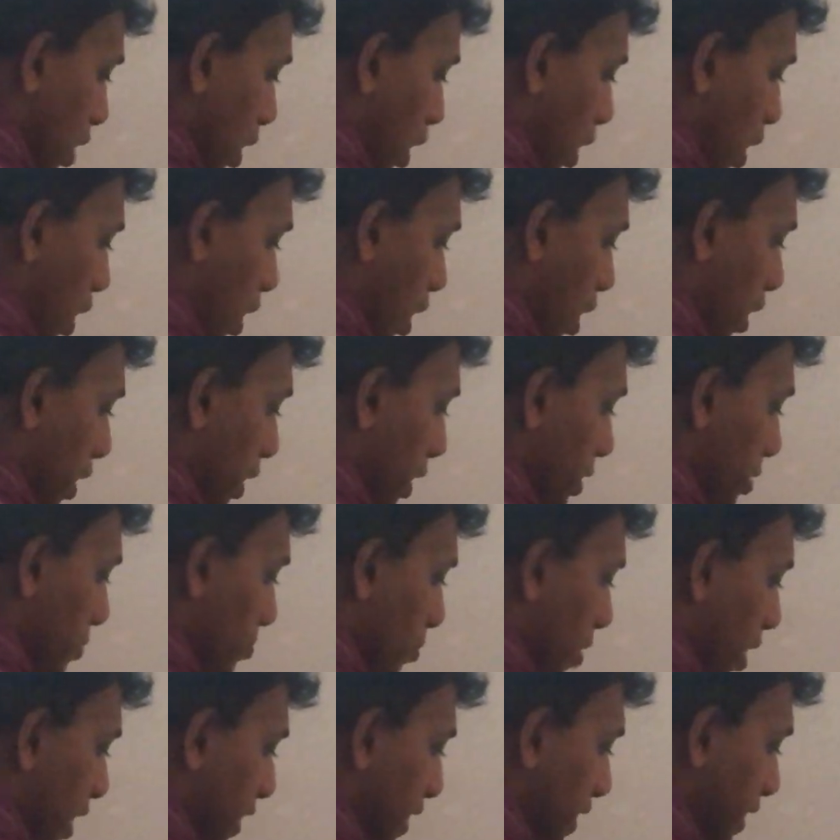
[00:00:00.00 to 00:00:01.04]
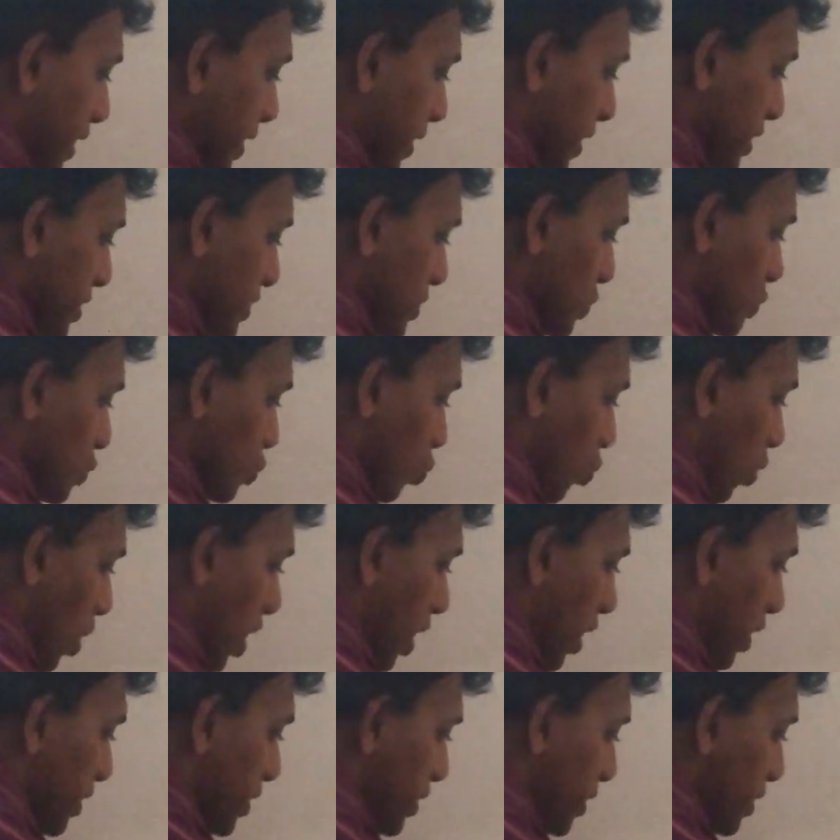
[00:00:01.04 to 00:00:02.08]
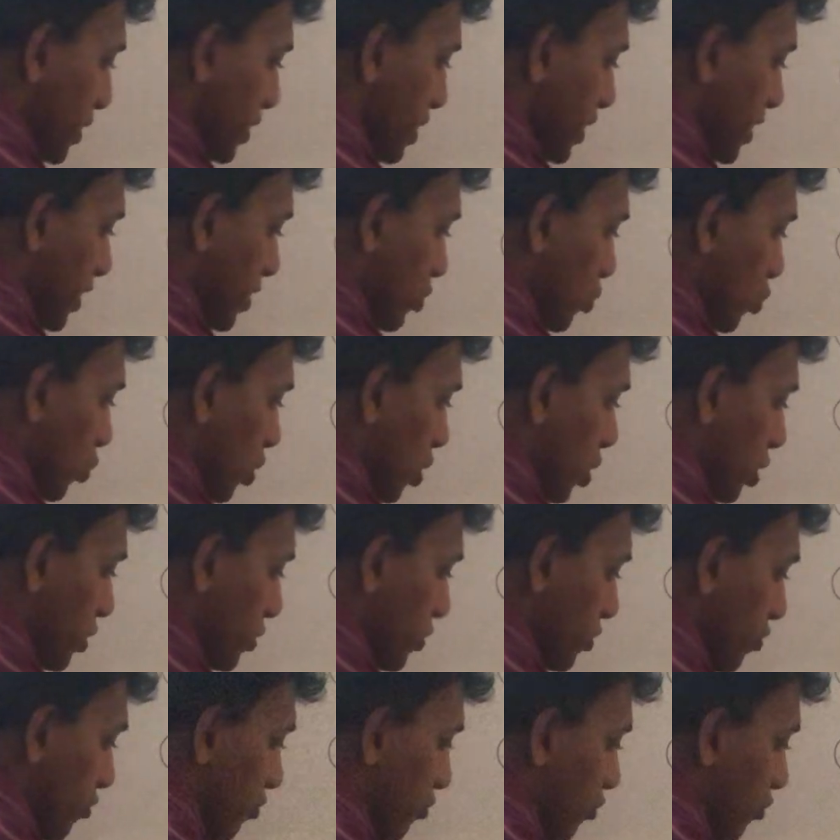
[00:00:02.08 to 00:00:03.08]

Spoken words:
R minus 1 equal to